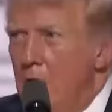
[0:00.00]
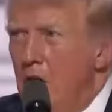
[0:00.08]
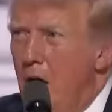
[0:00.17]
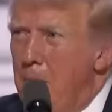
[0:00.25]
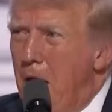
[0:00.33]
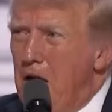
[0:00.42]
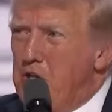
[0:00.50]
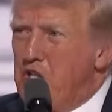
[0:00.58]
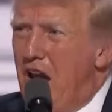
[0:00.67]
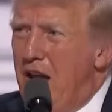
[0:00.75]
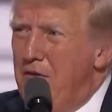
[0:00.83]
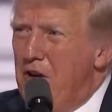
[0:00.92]
thereby
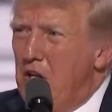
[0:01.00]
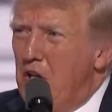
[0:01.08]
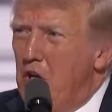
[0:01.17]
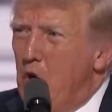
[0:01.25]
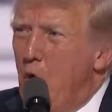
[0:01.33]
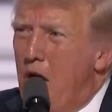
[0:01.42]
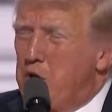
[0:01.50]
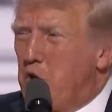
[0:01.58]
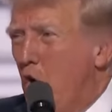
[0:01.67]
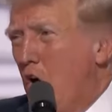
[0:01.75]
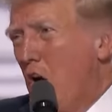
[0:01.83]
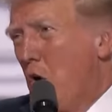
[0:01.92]
saving the U.S.
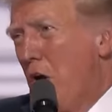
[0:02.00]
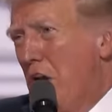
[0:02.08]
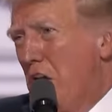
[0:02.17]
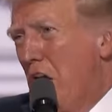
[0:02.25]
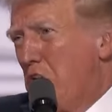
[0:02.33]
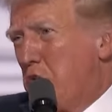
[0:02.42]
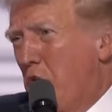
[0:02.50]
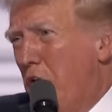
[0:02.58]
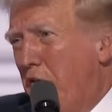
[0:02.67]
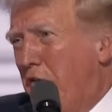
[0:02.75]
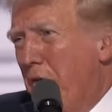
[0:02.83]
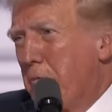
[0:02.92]
auto
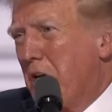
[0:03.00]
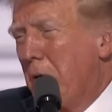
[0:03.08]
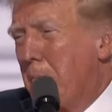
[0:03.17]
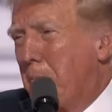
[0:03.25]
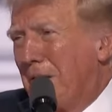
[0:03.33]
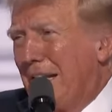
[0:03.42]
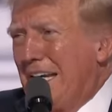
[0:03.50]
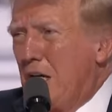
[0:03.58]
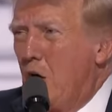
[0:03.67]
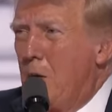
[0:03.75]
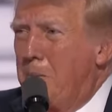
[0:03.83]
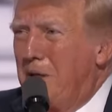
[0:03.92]
industry from complete
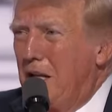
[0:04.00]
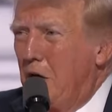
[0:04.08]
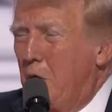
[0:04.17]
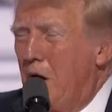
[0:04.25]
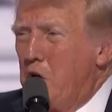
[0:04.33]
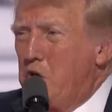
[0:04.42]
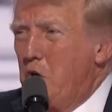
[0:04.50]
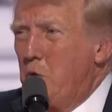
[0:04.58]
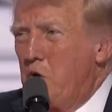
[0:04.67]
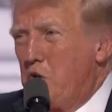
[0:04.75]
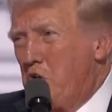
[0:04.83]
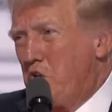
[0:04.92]
obliteration,
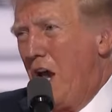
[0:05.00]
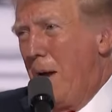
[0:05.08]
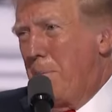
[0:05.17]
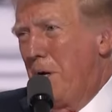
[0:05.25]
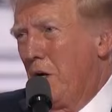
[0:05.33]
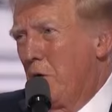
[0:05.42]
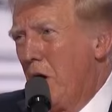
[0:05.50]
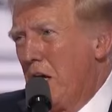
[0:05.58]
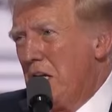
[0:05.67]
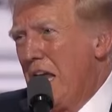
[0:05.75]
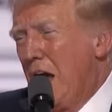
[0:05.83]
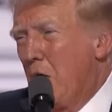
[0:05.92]
which is happening
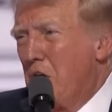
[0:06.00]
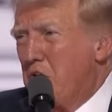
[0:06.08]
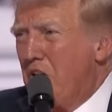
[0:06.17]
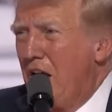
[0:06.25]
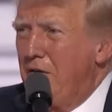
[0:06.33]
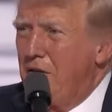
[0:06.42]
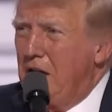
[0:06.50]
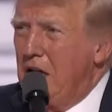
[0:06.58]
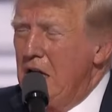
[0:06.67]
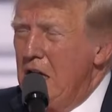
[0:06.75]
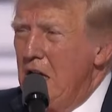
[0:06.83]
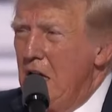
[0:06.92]
right now, and saving
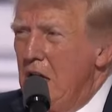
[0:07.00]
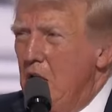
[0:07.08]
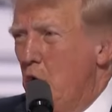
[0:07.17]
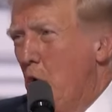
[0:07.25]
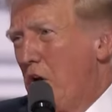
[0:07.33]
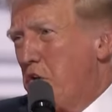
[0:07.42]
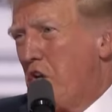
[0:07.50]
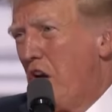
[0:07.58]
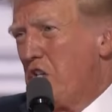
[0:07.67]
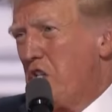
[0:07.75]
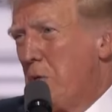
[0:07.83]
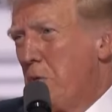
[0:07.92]
U.S.
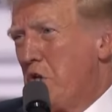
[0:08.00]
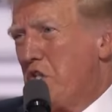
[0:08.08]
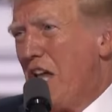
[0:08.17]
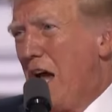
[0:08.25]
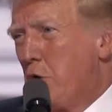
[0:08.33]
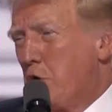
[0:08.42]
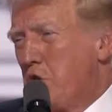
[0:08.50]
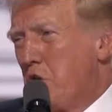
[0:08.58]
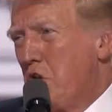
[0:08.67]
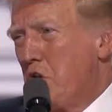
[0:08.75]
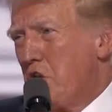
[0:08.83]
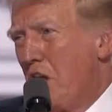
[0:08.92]
customers
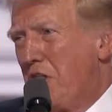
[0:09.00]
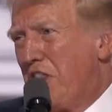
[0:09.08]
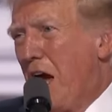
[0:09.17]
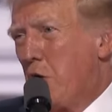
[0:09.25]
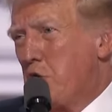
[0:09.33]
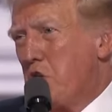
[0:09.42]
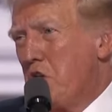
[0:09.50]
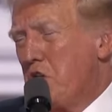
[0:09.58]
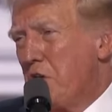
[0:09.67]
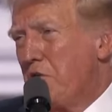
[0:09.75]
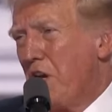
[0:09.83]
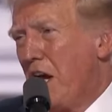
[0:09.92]
thousands and
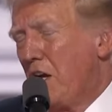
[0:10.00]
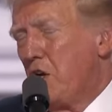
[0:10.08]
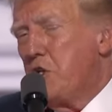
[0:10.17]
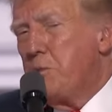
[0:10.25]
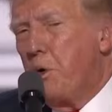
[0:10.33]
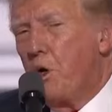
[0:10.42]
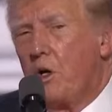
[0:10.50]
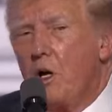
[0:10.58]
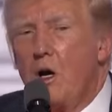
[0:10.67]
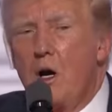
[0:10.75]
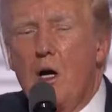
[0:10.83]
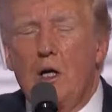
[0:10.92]
thousands of dollars per
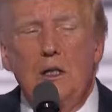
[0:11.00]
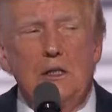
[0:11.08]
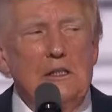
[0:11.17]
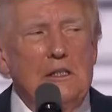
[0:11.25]
car.